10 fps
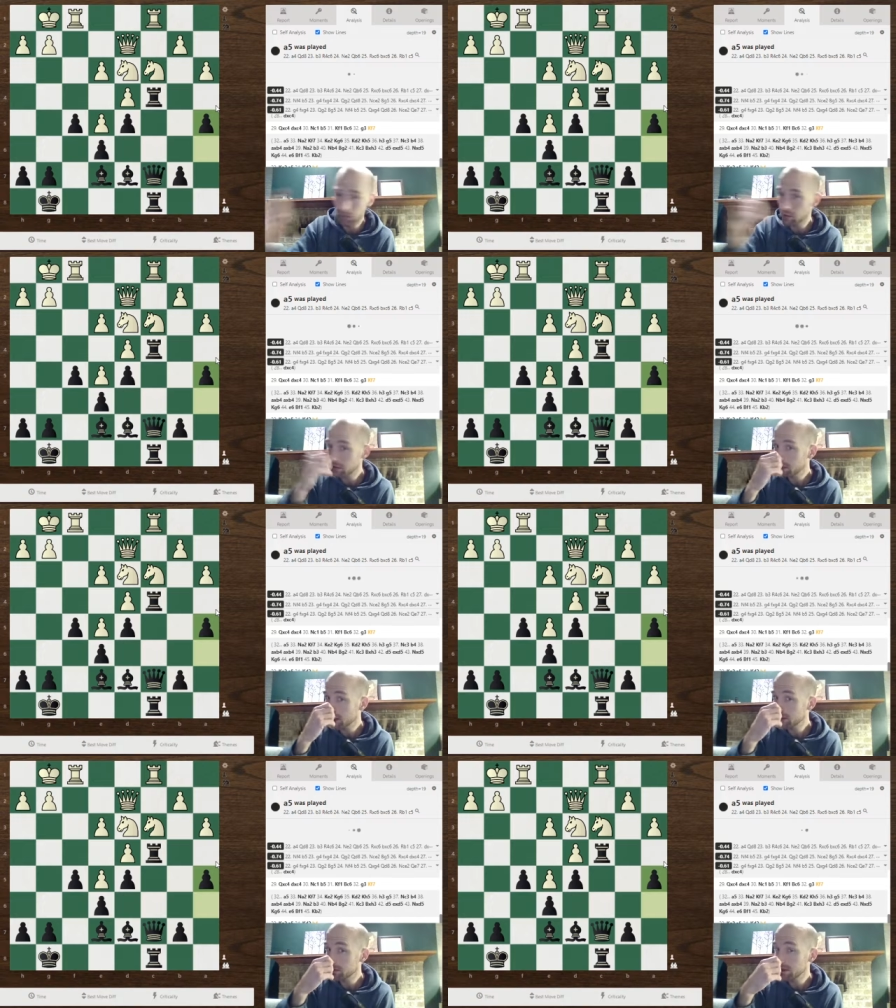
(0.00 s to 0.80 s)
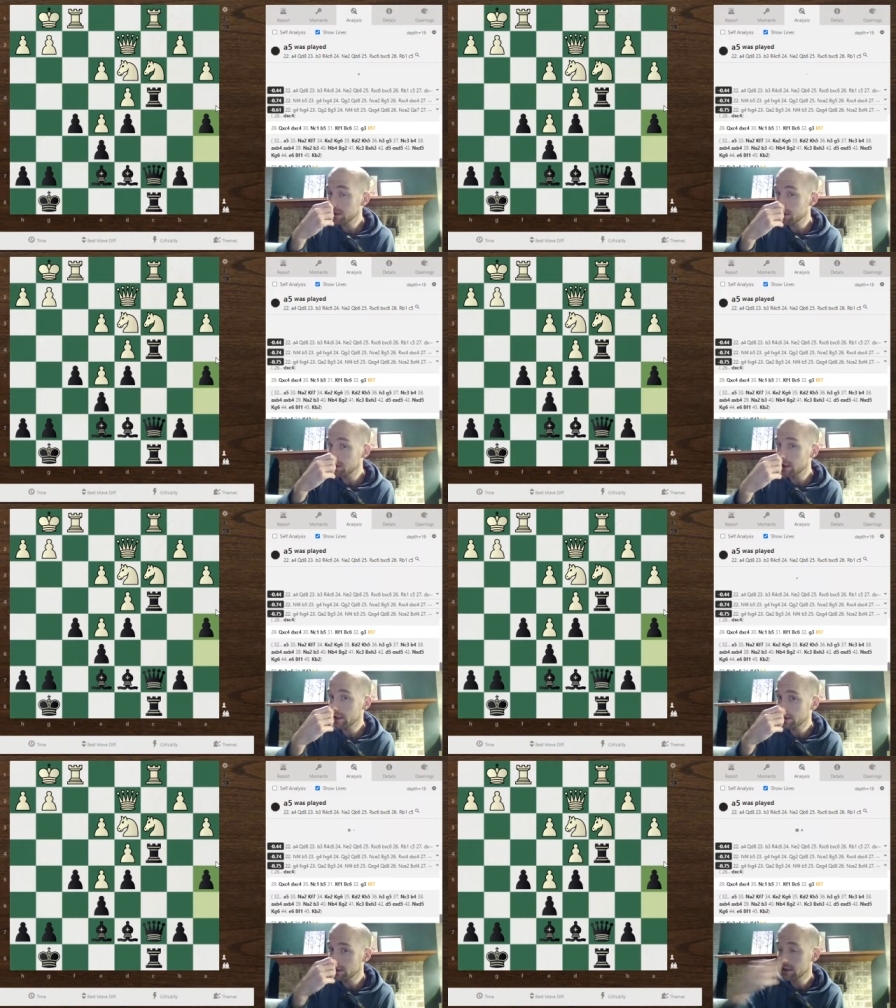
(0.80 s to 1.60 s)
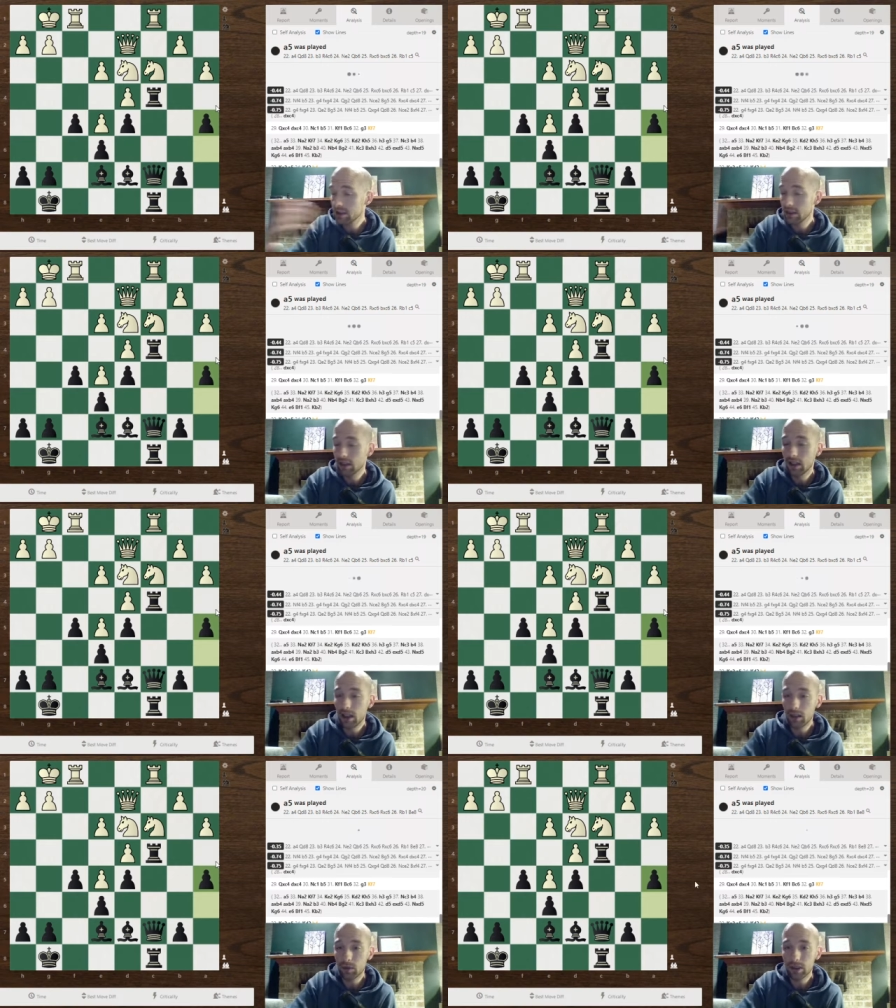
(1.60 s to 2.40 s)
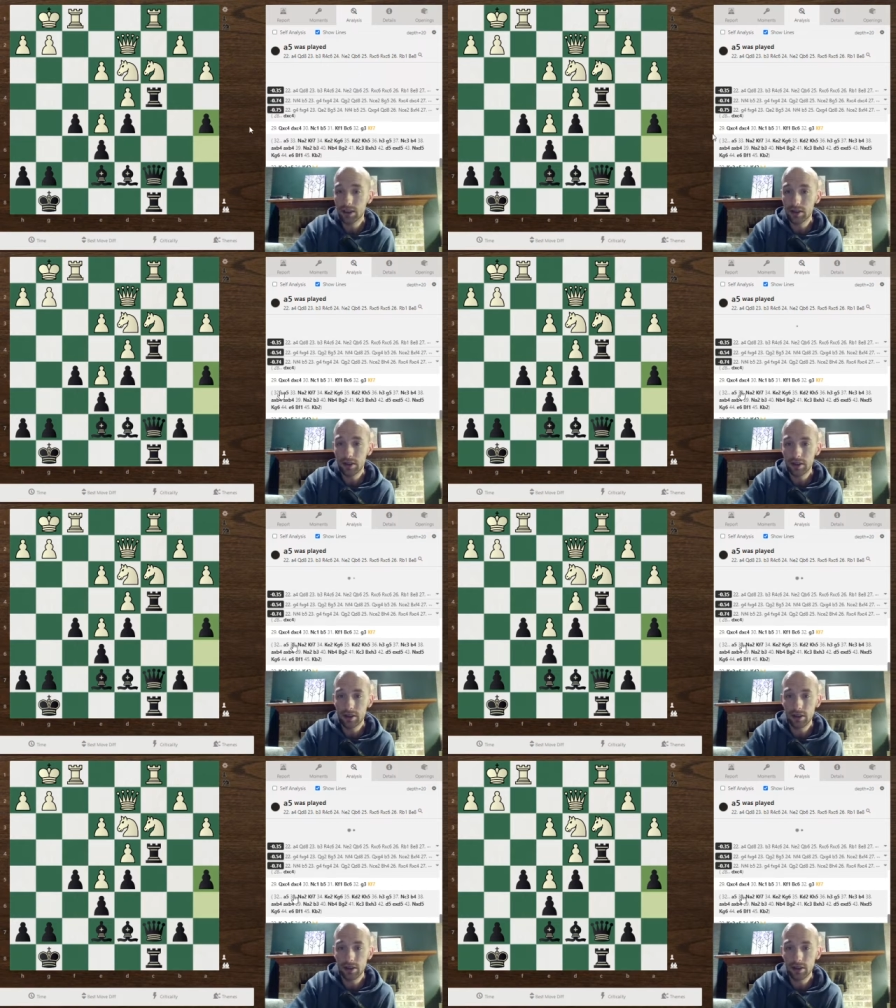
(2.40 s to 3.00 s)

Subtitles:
possibly in some lines on white structure.